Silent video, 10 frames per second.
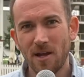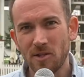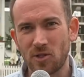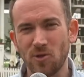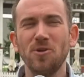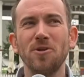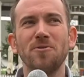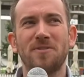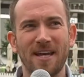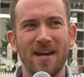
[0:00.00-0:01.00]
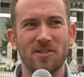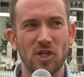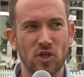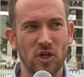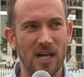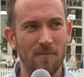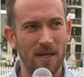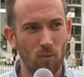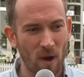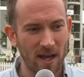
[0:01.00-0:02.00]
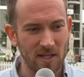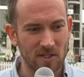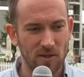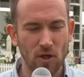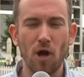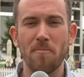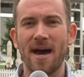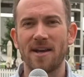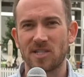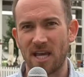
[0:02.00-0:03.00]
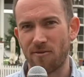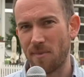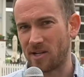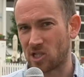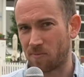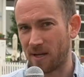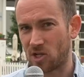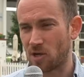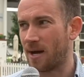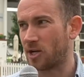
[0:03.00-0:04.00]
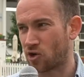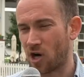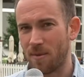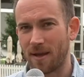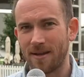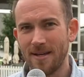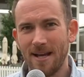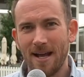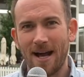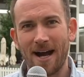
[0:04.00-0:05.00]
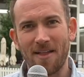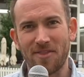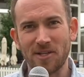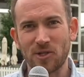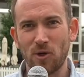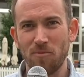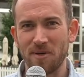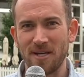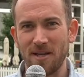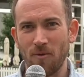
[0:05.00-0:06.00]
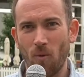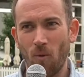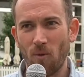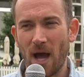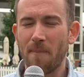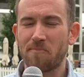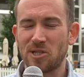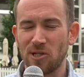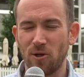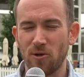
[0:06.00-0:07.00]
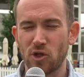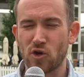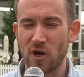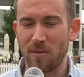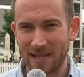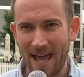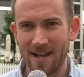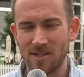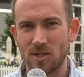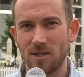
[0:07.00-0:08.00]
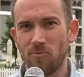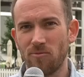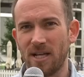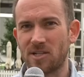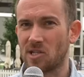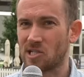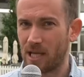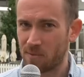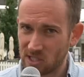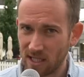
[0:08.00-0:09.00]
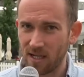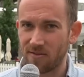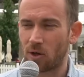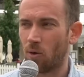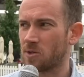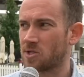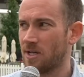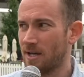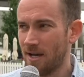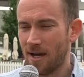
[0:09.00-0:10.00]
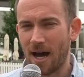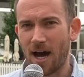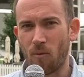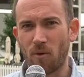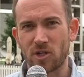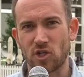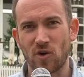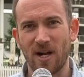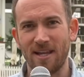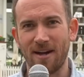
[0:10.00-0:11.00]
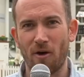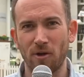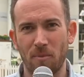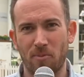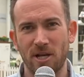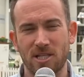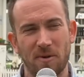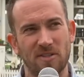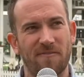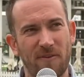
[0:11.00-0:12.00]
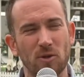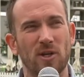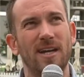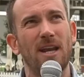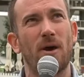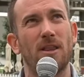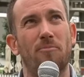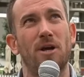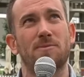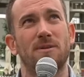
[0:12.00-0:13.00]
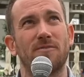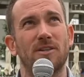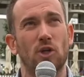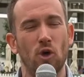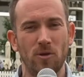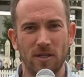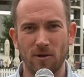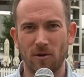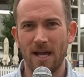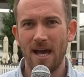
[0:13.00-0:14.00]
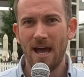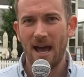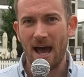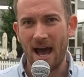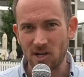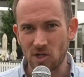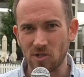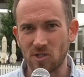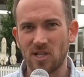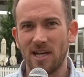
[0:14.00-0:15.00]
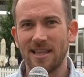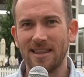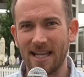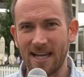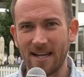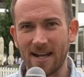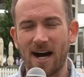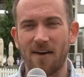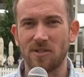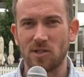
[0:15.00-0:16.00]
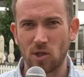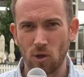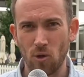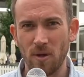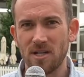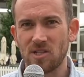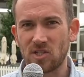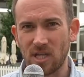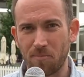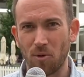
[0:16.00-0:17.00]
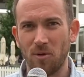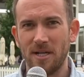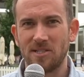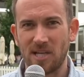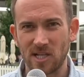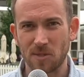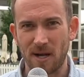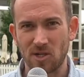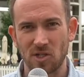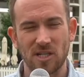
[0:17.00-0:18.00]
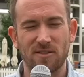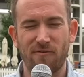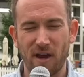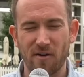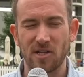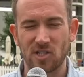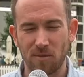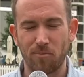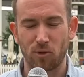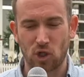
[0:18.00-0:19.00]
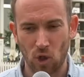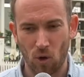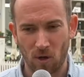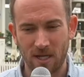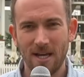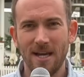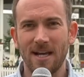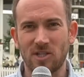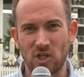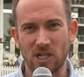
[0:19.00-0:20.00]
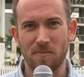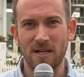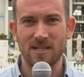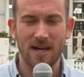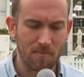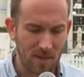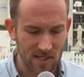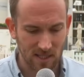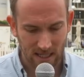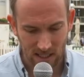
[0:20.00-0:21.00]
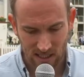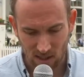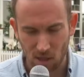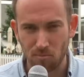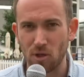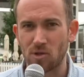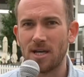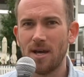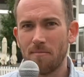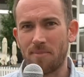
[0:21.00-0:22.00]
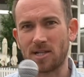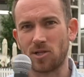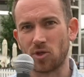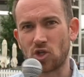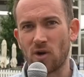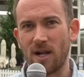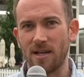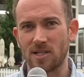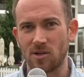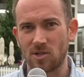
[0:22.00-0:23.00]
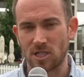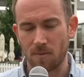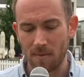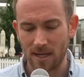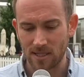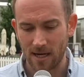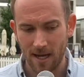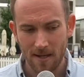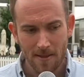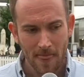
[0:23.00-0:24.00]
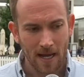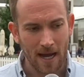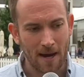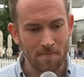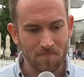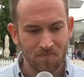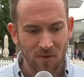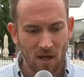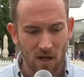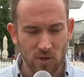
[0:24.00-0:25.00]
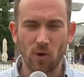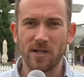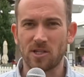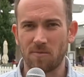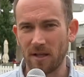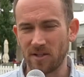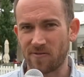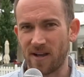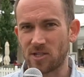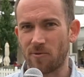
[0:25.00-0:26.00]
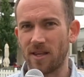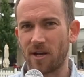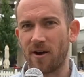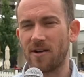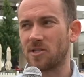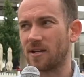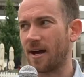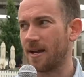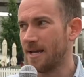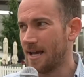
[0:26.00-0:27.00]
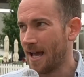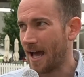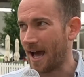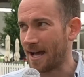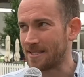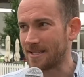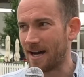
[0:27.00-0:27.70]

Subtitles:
Do you dare to dream in ways that no man has ever made a speech about dreaming? This could be absolute dreamland, next to Sleep City, of course, where Australia are on the precipice. It feels like anyway, on the precipice of a 2-0 Ashes lead after 2 simple test matches. It's very simple chalk. It's just me today. Pezza is in commute back to Australia, so it's just going to be me today. I'm talking to some English fans around the grounds today, and